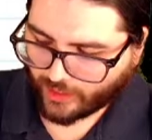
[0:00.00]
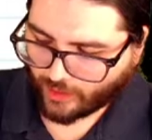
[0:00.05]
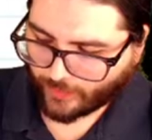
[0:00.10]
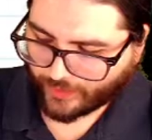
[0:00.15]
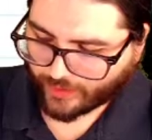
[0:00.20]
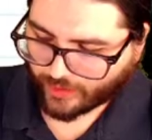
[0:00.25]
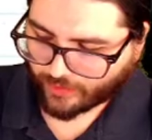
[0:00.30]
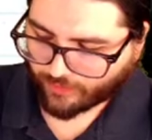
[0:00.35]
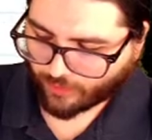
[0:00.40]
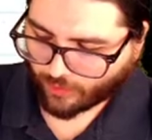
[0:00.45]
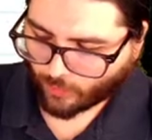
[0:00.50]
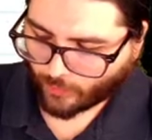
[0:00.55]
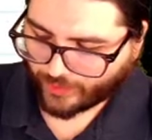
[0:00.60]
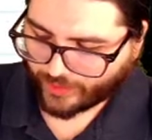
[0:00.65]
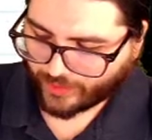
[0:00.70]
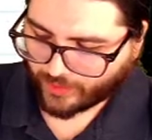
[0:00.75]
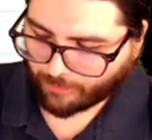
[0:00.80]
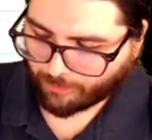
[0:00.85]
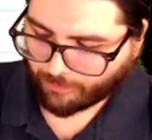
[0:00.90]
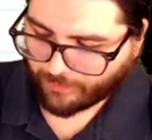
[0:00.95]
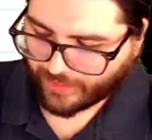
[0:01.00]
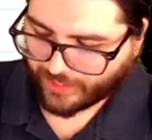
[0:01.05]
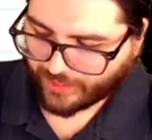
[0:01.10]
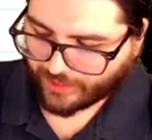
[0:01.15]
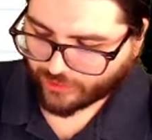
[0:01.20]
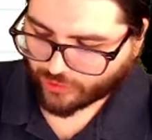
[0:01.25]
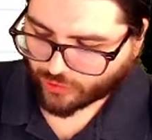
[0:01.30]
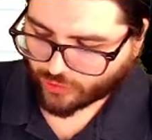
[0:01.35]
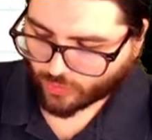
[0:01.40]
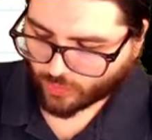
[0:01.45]
out of our way to make
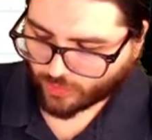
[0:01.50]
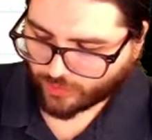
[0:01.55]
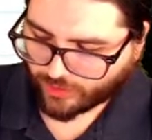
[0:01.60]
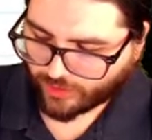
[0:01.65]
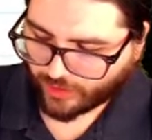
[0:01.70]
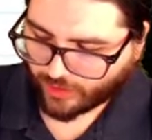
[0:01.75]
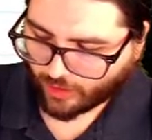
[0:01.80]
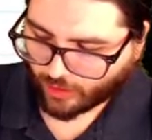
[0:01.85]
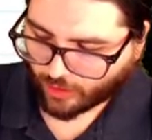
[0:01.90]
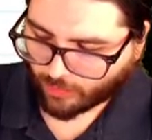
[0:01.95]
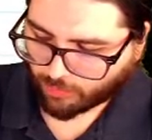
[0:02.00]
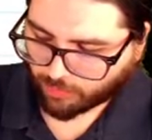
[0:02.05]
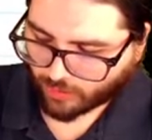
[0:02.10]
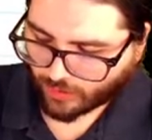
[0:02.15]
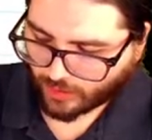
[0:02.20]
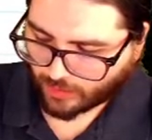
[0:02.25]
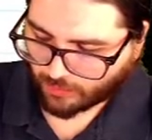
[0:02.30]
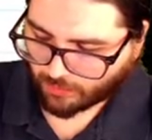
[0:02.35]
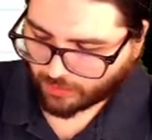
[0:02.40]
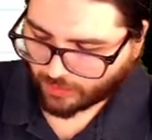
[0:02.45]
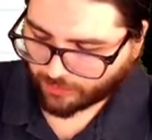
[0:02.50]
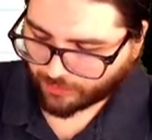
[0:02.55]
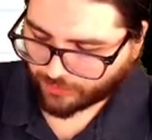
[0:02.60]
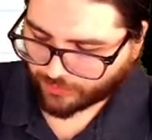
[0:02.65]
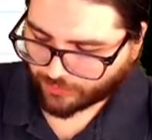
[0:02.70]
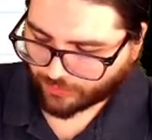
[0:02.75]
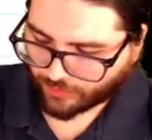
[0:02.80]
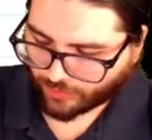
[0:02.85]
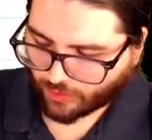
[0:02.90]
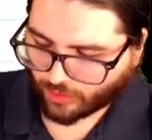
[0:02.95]
sure that our problems
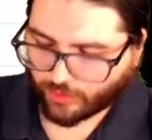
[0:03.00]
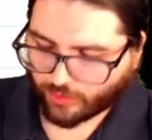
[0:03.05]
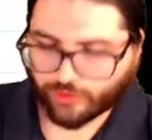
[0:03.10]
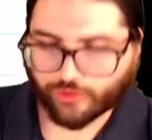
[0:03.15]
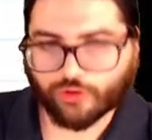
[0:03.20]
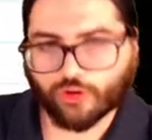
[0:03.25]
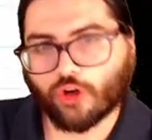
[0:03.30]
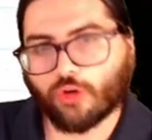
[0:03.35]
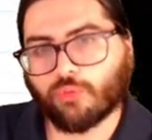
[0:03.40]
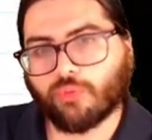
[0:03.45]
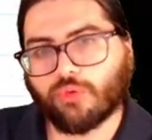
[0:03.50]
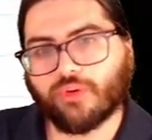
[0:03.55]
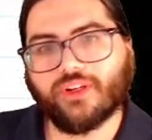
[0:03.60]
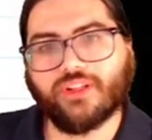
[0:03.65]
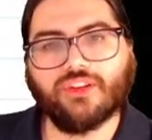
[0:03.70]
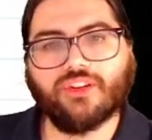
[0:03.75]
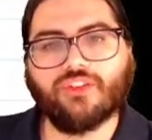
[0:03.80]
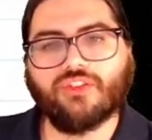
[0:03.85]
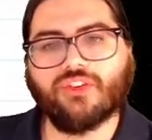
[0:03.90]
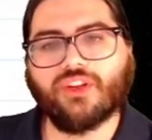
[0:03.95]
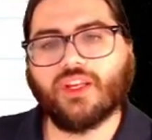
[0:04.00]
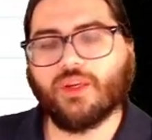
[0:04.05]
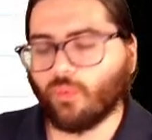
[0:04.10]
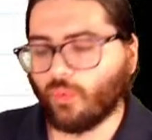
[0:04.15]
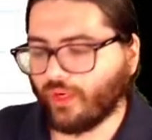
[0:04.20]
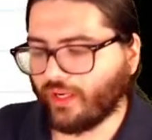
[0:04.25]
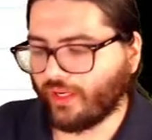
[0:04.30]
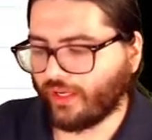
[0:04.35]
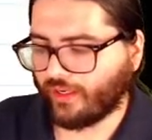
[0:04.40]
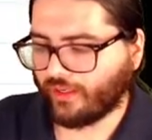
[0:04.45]
are interpreted the same
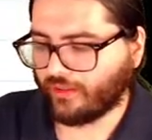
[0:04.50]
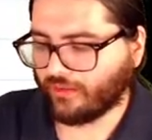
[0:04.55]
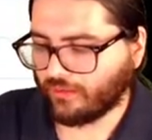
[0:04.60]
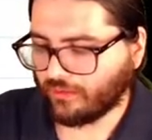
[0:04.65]
way,